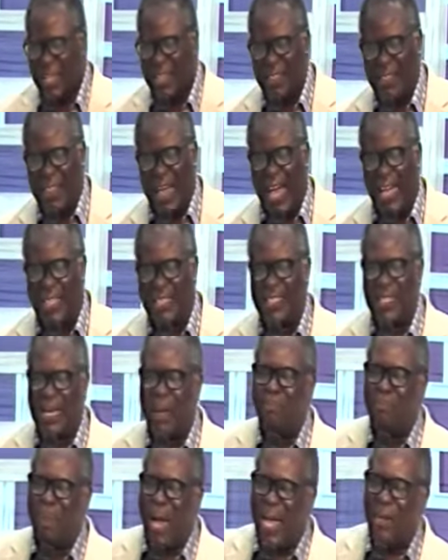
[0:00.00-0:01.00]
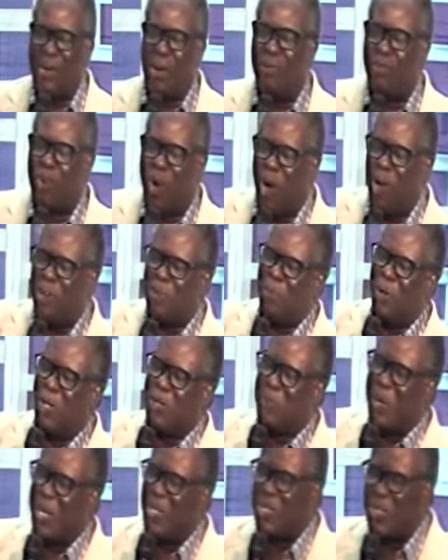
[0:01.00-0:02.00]
that the man of God must
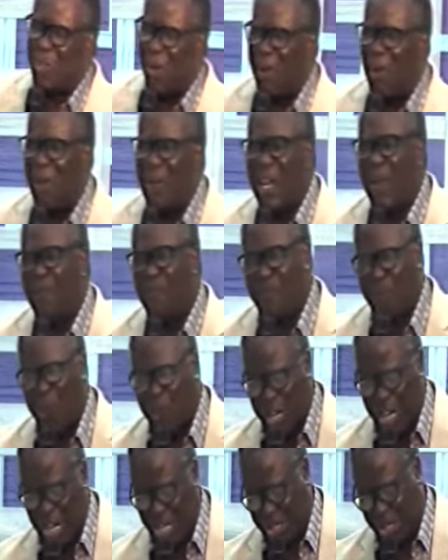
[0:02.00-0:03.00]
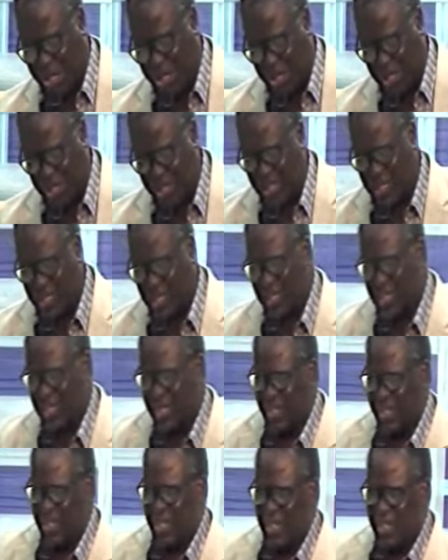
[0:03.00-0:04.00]
be thoroughly furnished
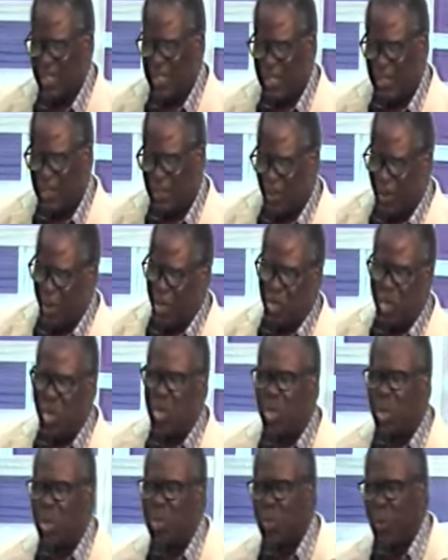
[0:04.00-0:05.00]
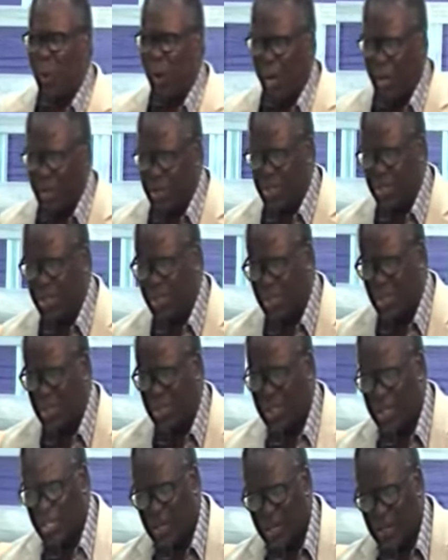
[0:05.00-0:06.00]
unto good works.
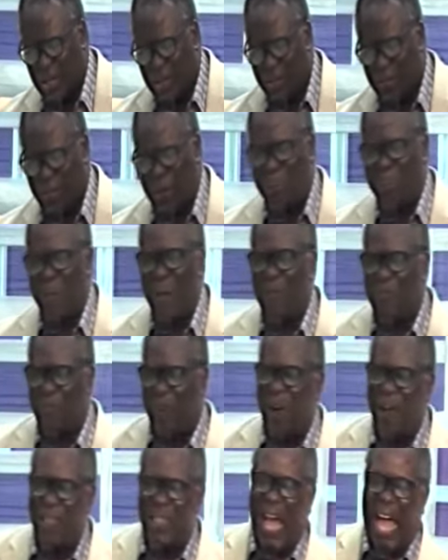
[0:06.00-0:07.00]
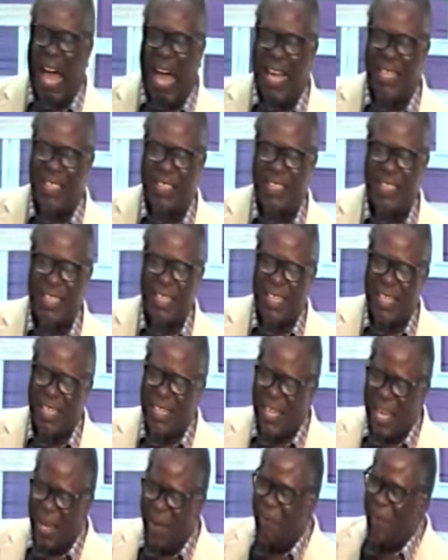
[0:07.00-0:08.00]
But before that,
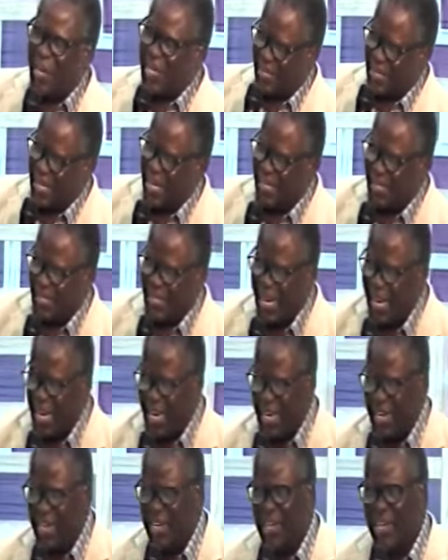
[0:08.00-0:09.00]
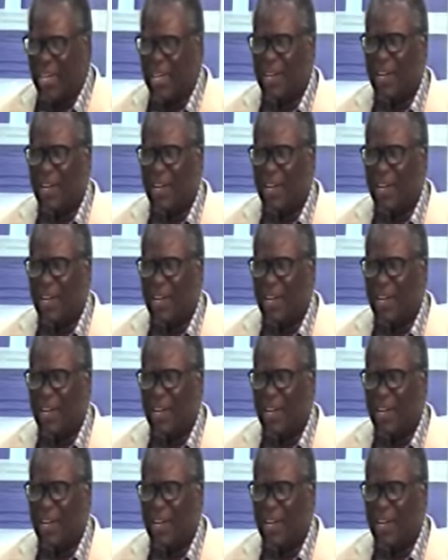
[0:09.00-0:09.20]
in verse 16,